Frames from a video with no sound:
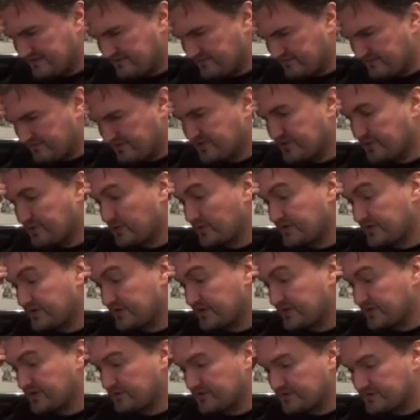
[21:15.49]
brand new
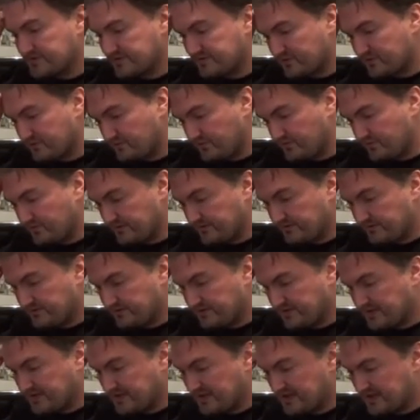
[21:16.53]
audio commentary with William
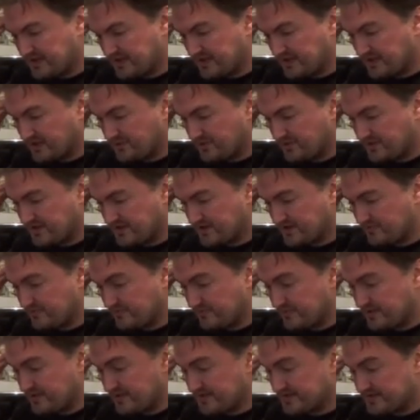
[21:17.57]
Friedkin and critic and
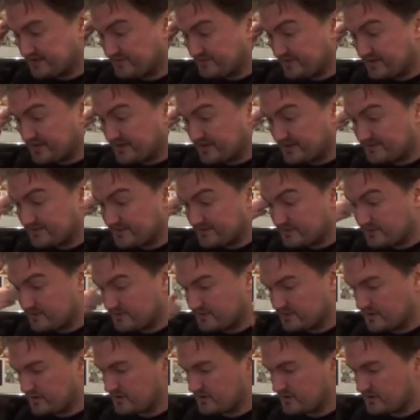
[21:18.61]
broadcaster Mark Kermode.